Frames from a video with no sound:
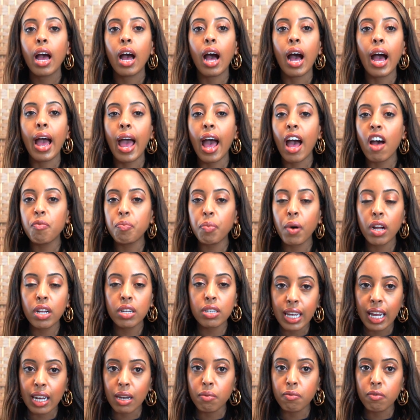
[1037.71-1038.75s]
I have bought
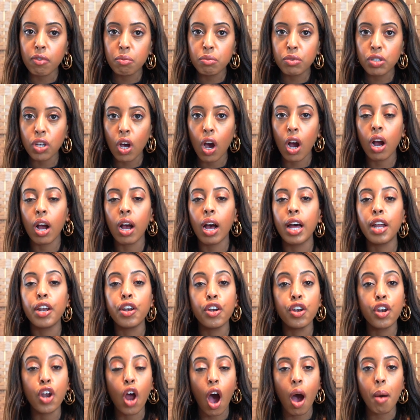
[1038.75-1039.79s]
denim from Zara,
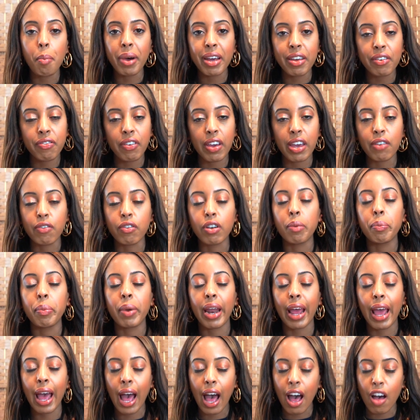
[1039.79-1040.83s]
not my favorite, but
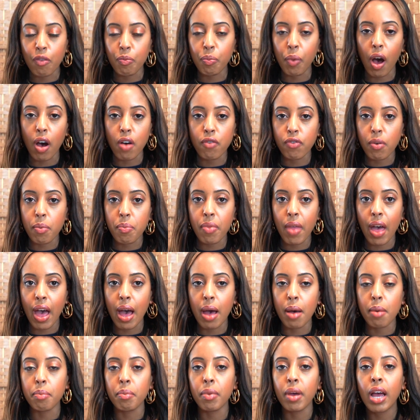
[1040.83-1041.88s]
I have bought from
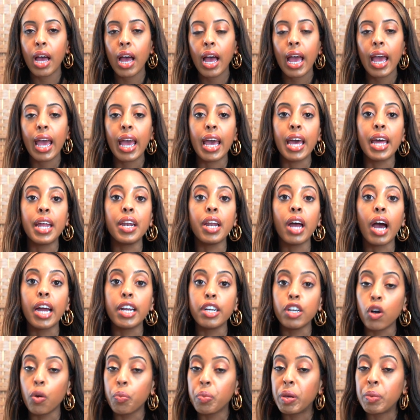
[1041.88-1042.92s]
them, and I
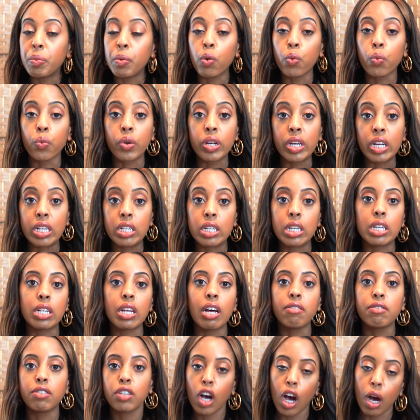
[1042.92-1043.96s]
know people really
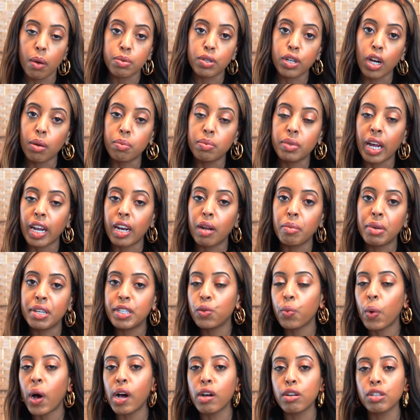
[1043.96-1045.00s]
love Topshop denim
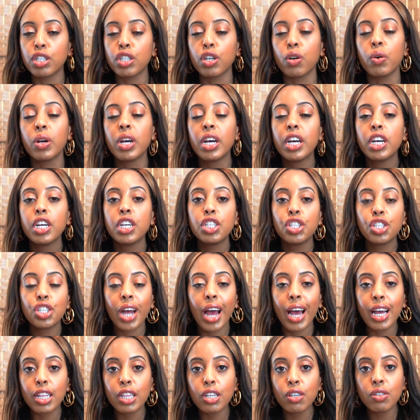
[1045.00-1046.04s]
as well. So
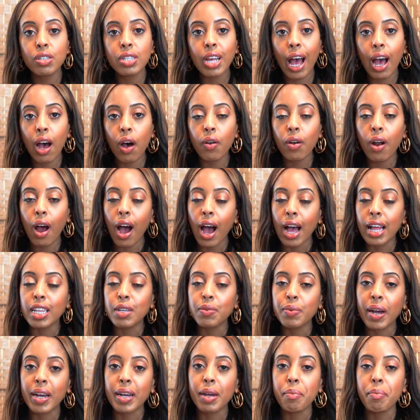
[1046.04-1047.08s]
check those out, highly
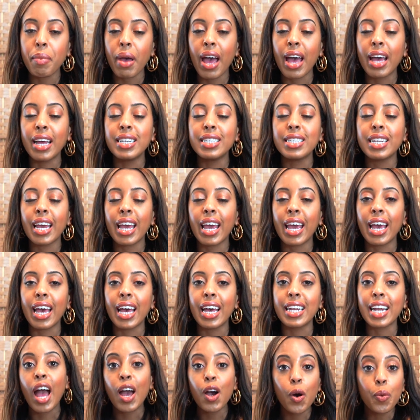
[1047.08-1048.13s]
recommend,
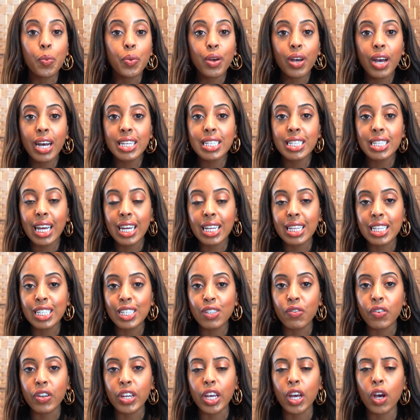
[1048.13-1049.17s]
and I hope you guys liked this
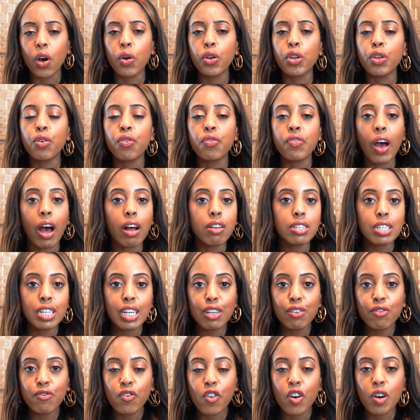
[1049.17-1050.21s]
video and you found it
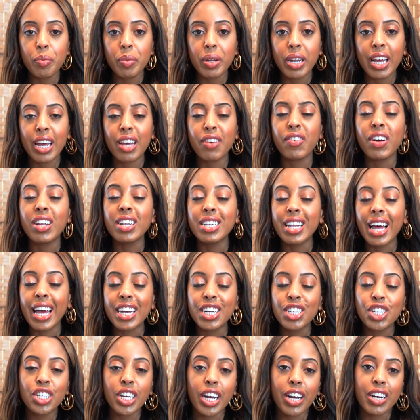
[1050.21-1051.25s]
informative.
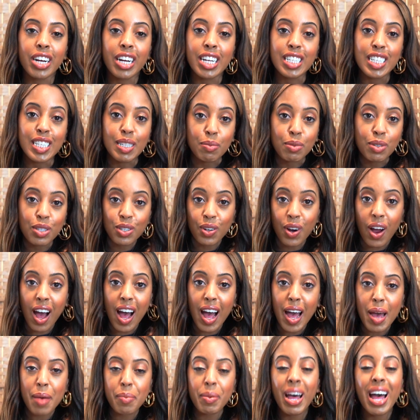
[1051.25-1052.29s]
Like, share, and
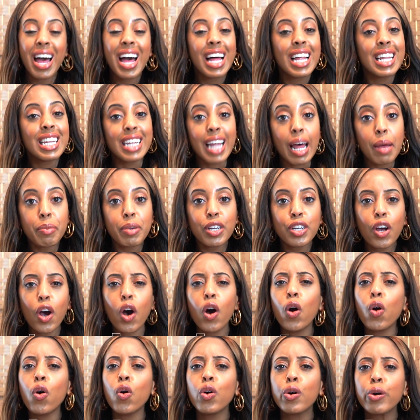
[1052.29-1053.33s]
subscribe. Let me
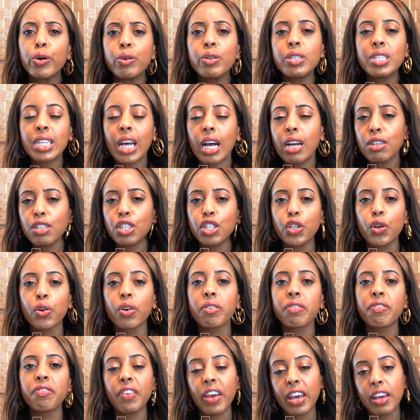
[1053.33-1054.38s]
know who sells your
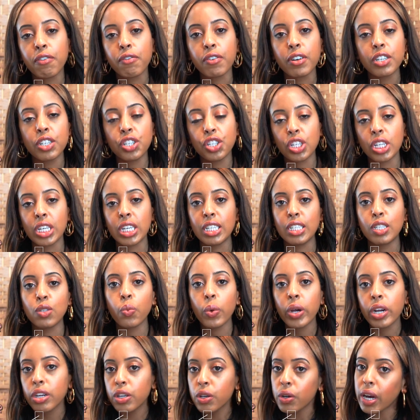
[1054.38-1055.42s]
favorite jeans.
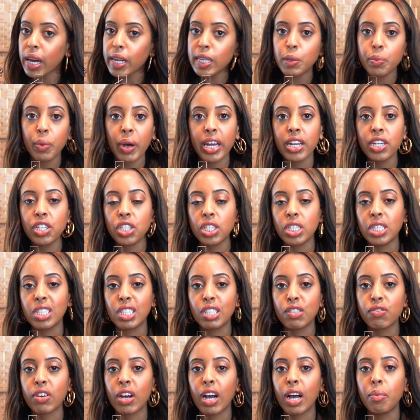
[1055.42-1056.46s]
Where are you guys buying
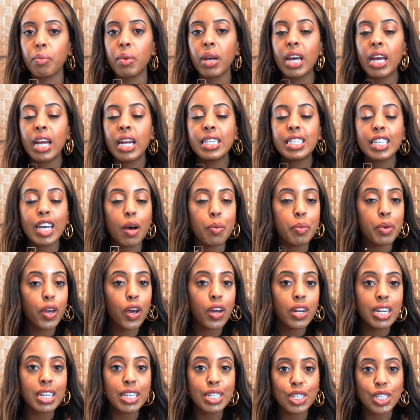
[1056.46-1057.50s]
jeans from? Tell me
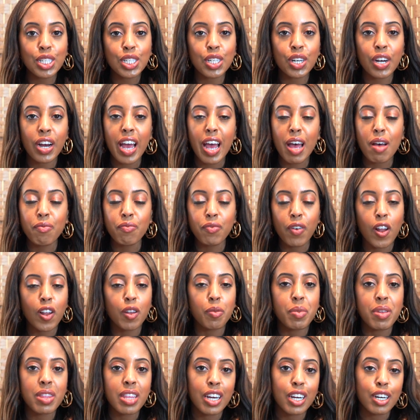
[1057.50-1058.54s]
on Instagram, follow
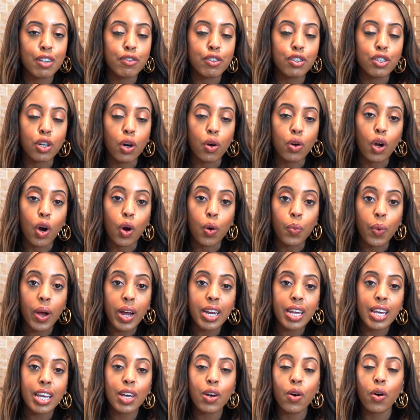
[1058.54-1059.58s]
me there if you don't
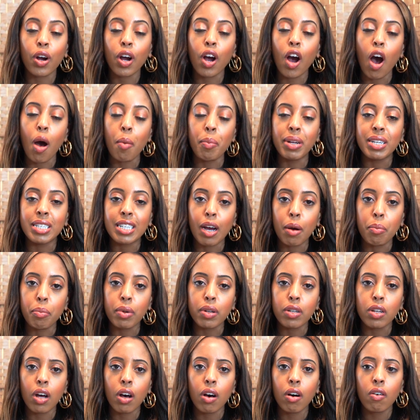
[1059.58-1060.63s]
already, or comment down
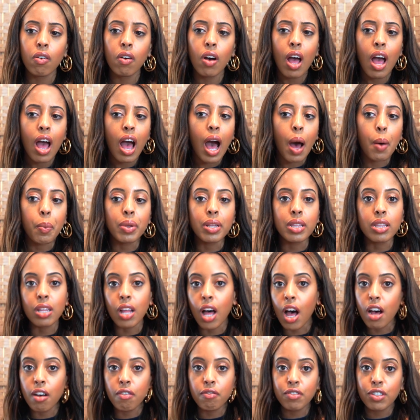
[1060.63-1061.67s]
below. I would
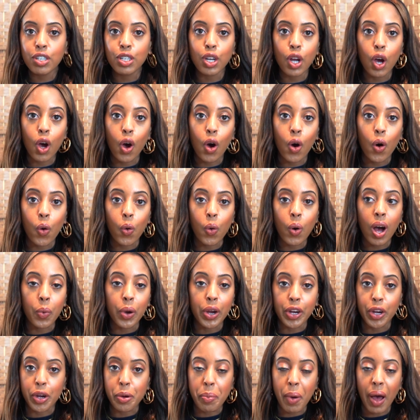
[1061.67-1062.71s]
love to know
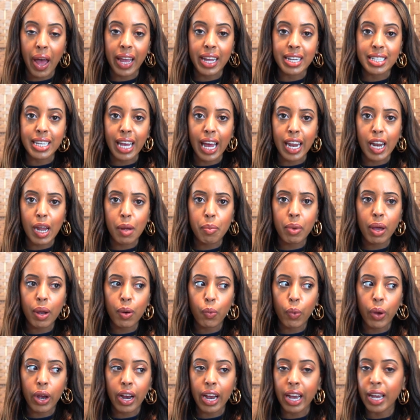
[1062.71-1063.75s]
where you're buying denim and
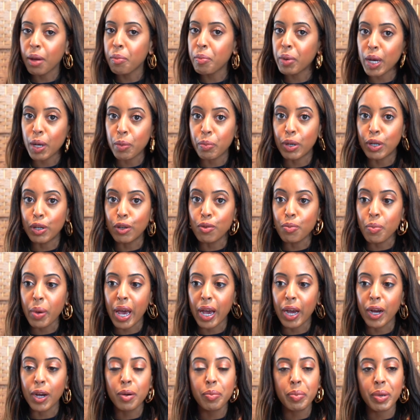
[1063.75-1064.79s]
where I can pick up a new
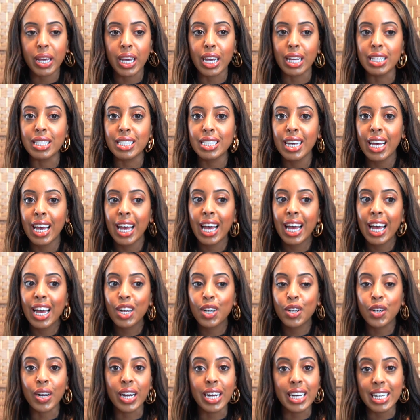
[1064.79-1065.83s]
pair, because
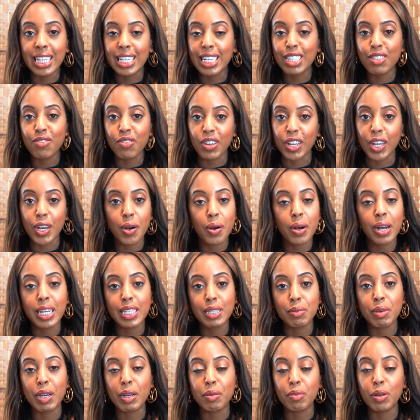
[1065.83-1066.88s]
creating this video
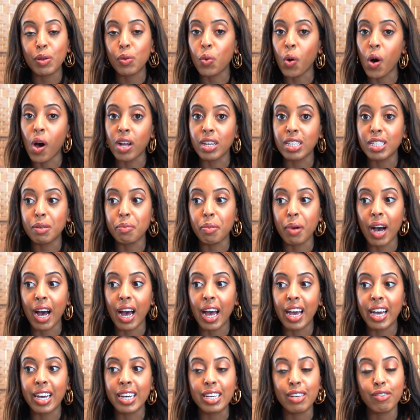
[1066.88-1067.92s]
has made me want to
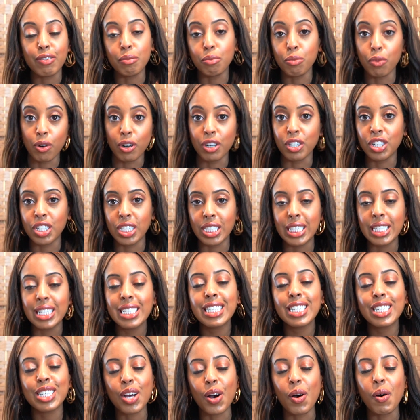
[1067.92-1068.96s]
buy even more
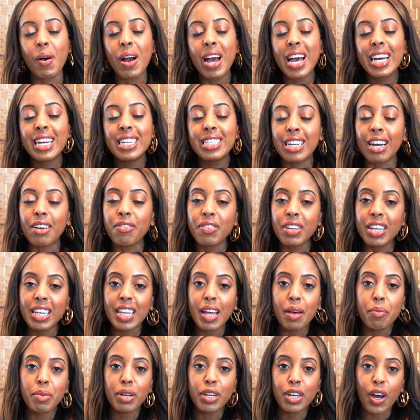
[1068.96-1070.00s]
jeans. So definitely
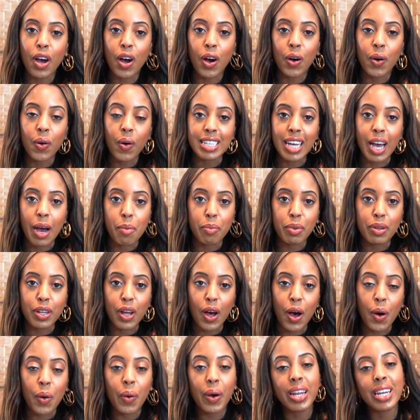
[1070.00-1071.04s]
let me know down
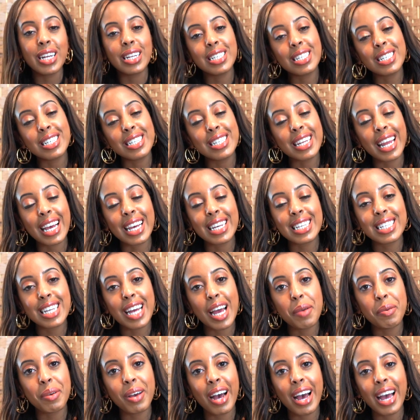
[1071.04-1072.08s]
below. And until next
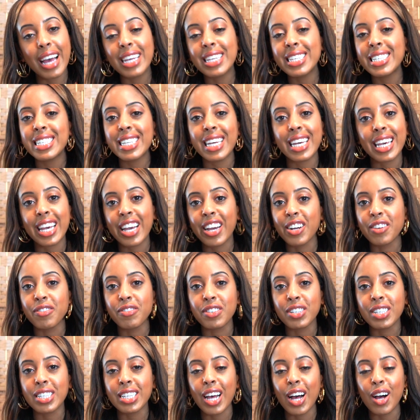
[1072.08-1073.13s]
time, guys, take care of
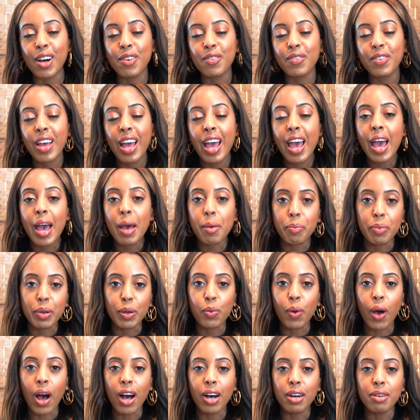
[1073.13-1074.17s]
yourself and be
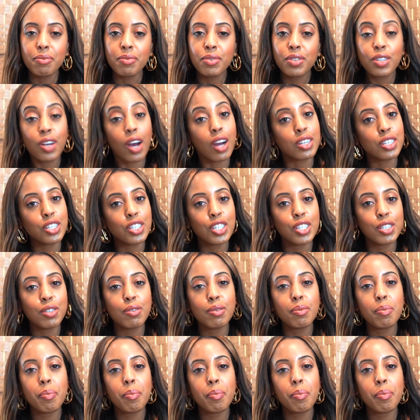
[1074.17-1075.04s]
well. Talk to you soon.